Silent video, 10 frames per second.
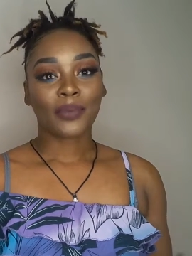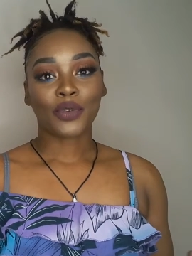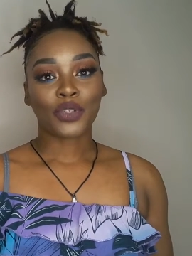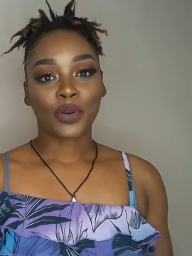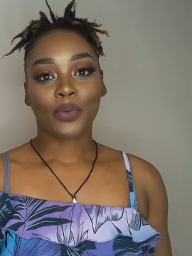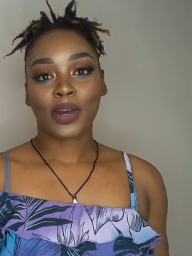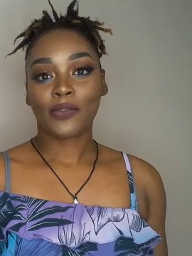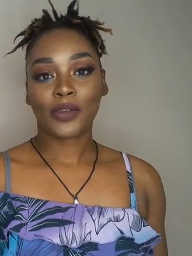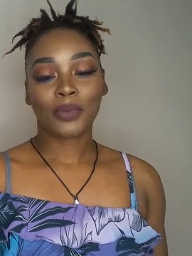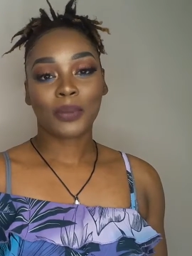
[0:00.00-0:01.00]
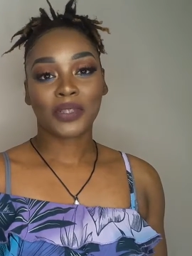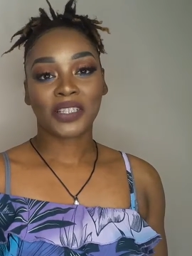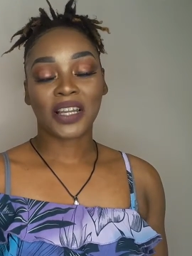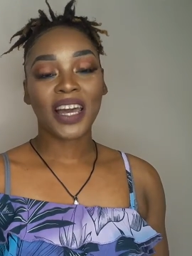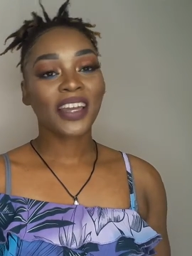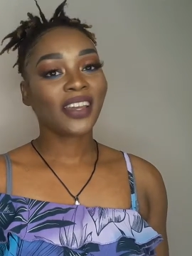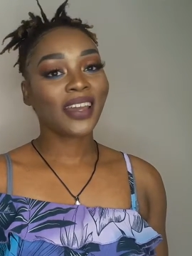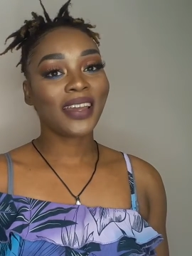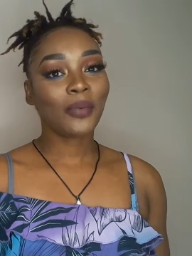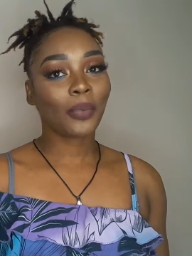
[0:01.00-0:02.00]
I'm not sure why a few people didn't
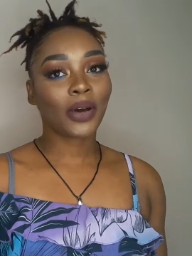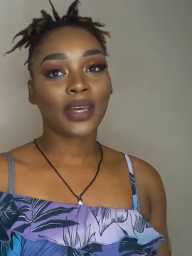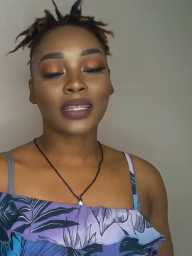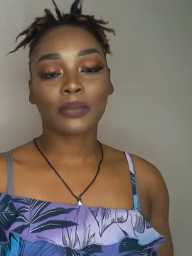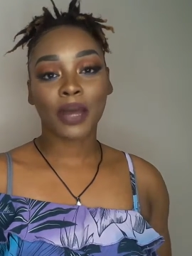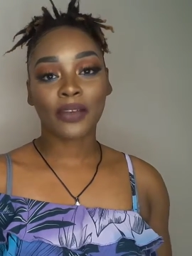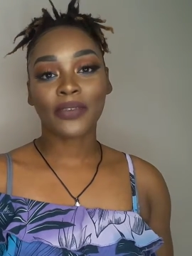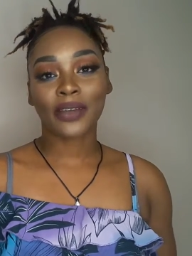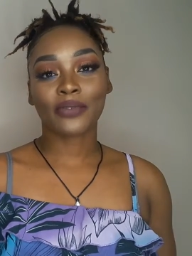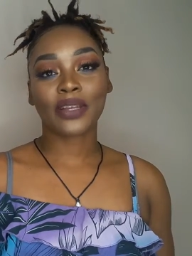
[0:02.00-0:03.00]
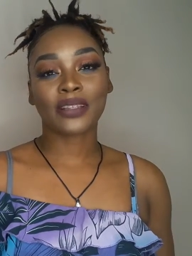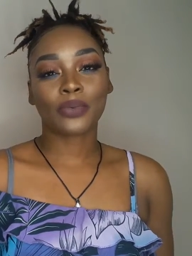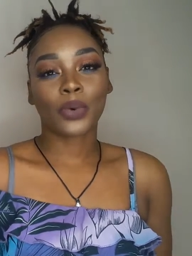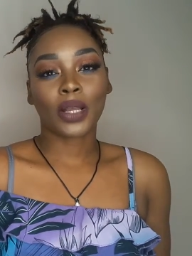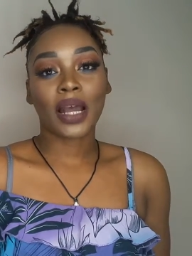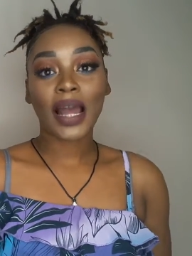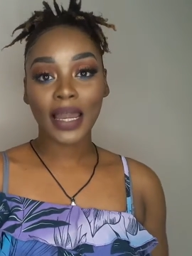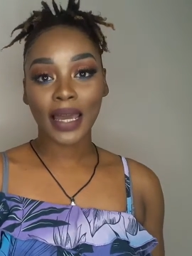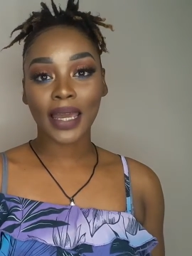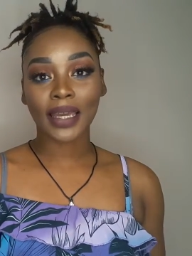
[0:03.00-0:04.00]
like it, but it's my favorite, what
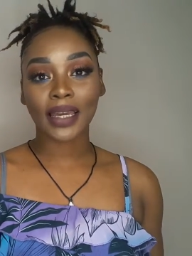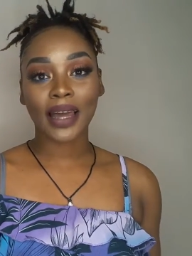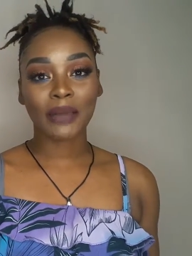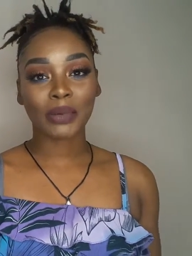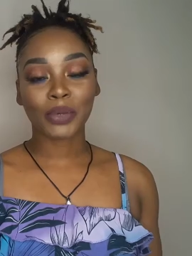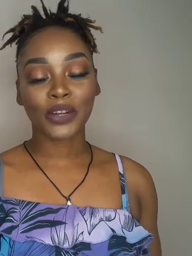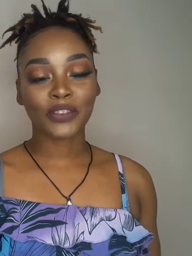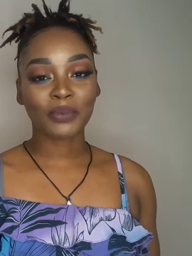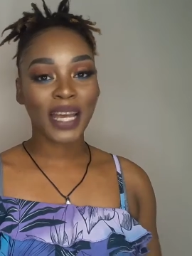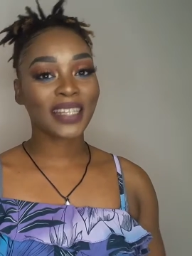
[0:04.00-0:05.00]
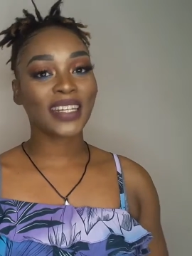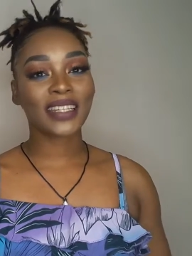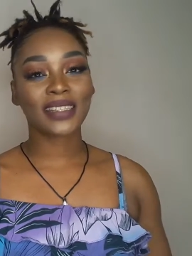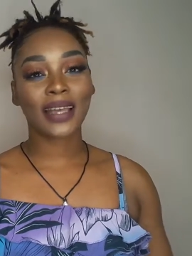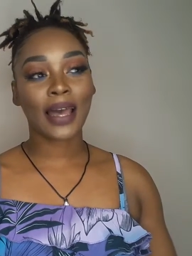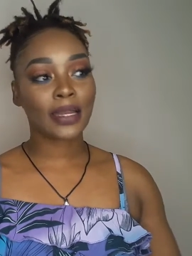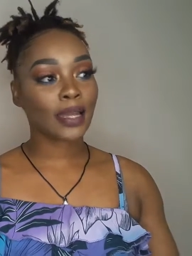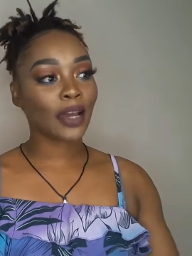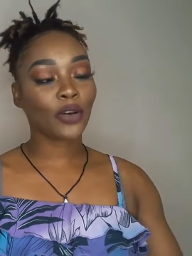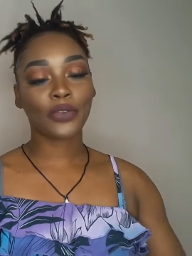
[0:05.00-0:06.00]
I like. I'm a perfume addict
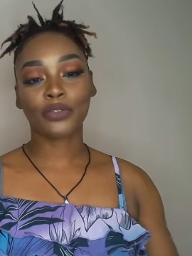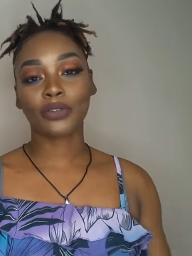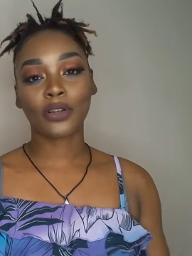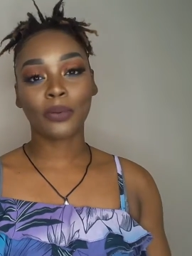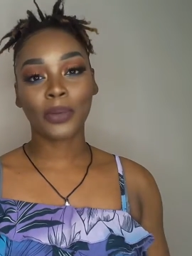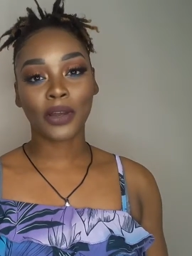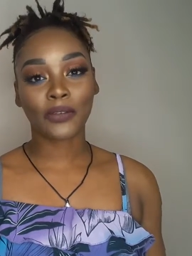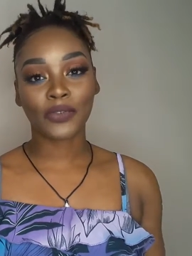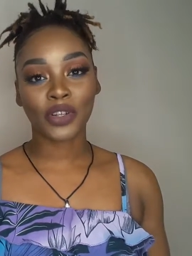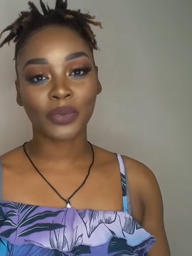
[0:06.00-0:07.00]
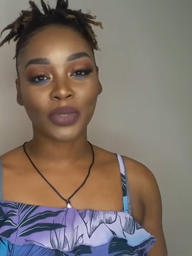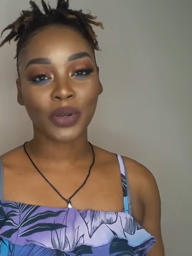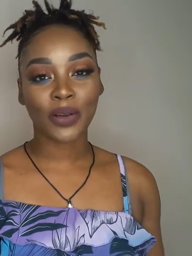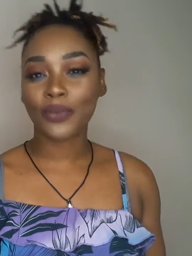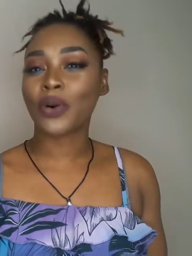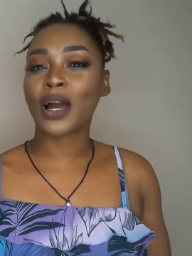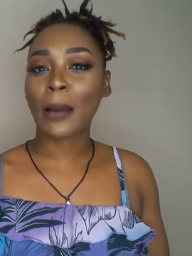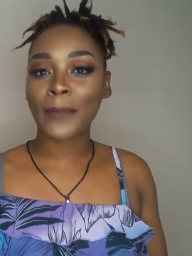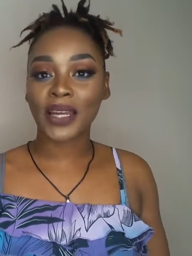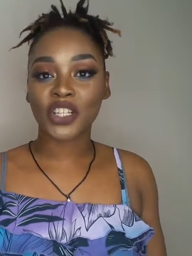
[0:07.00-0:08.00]
and I go through a lot of perfume, so I thought
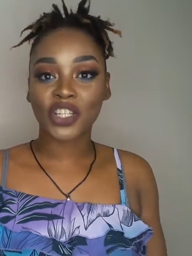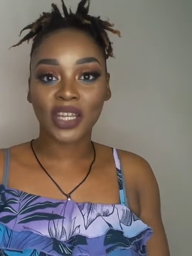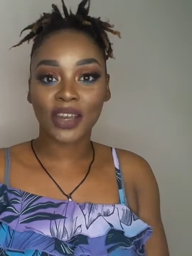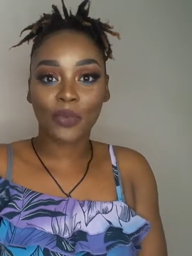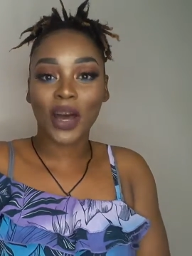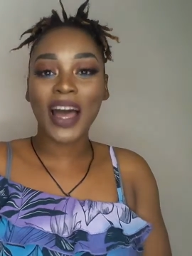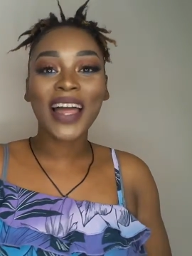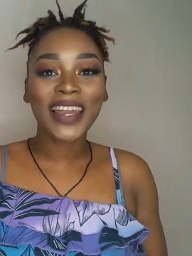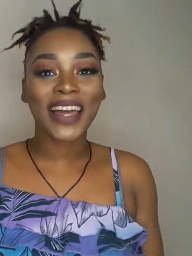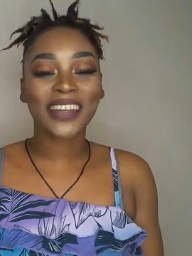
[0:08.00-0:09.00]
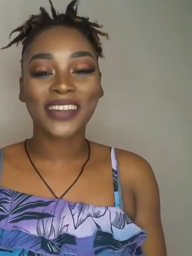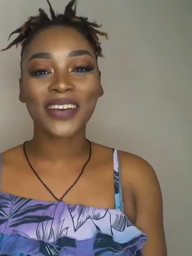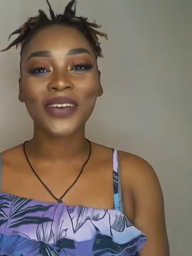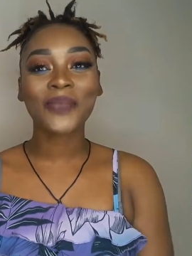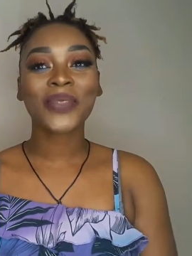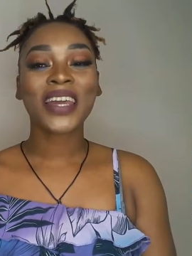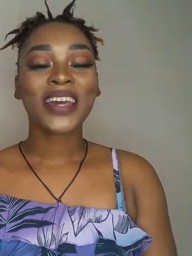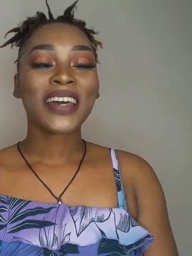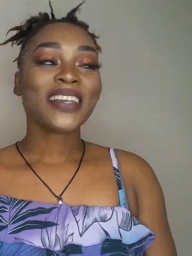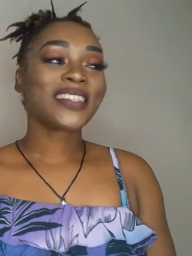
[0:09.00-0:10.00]
I'd come by and share what I like.
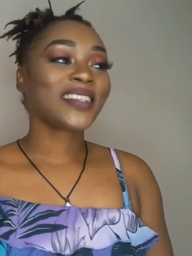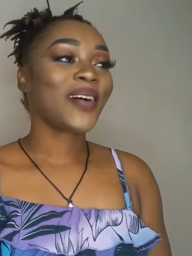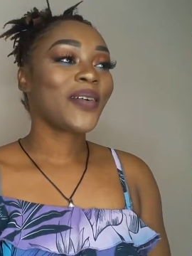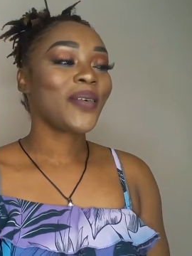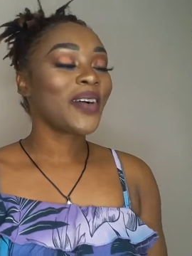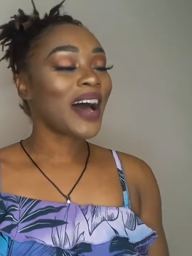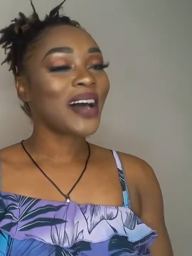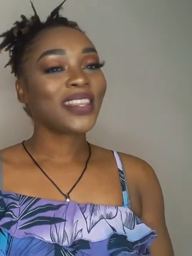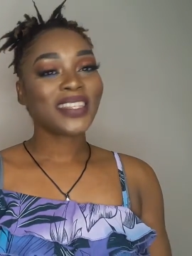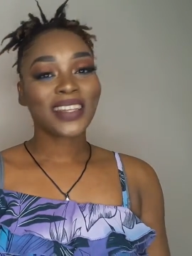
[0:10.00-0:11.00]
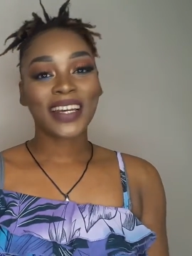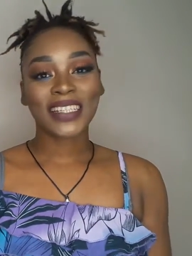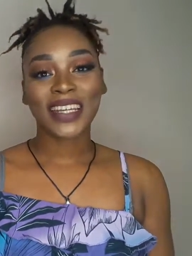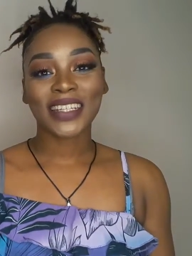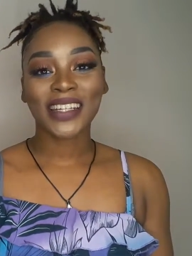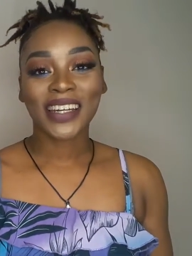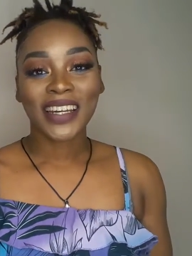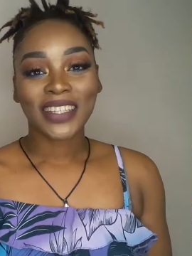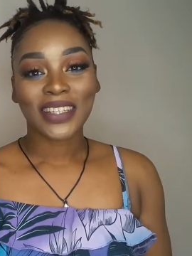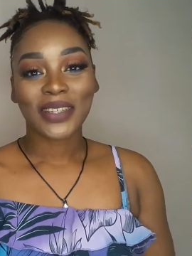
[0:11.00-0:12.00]
So I decided
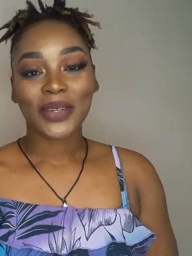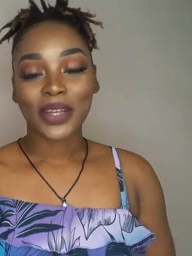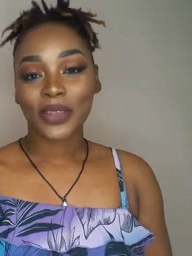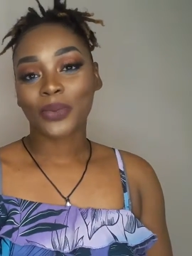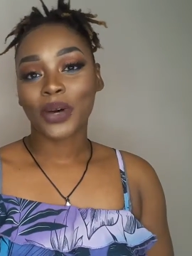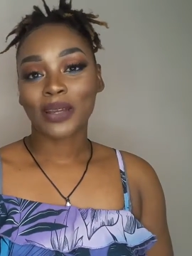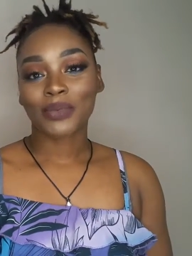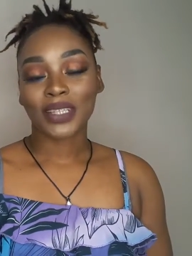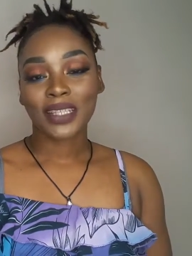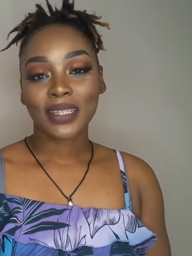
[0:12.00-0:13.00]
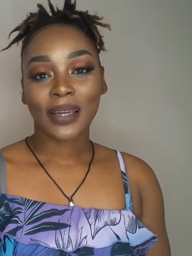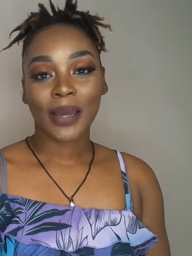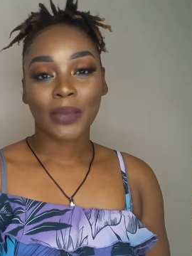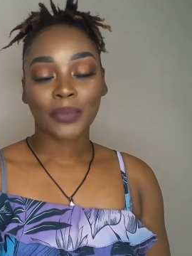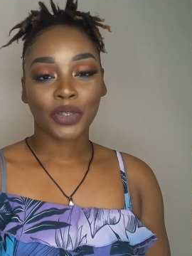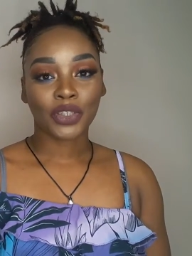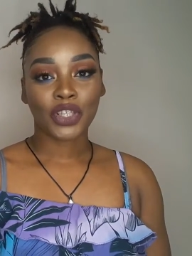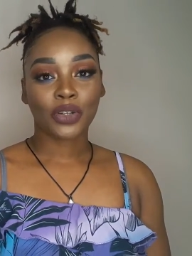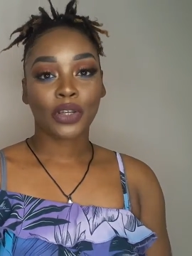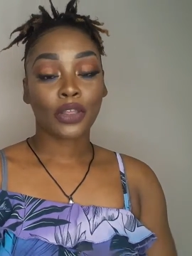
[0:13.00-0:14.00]
to do another one, but this time I'm going
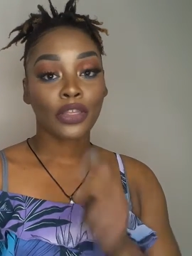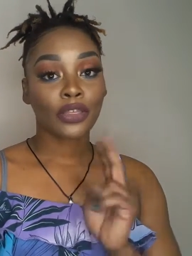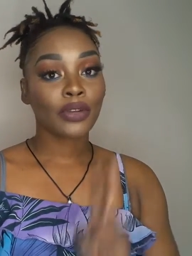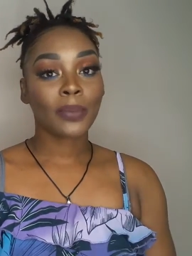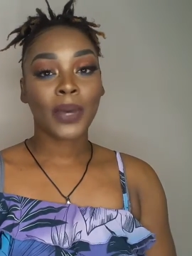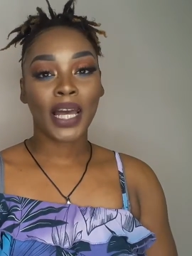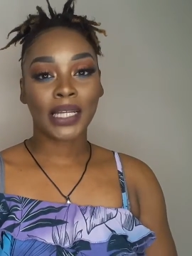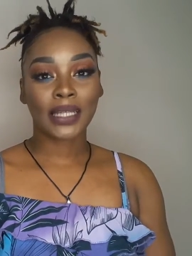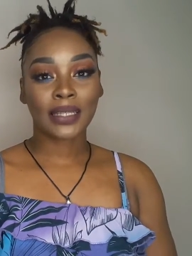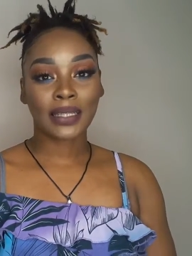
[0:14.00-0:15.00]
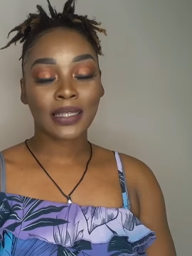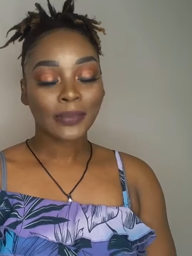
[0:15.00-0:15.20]
to show you 3 palettes.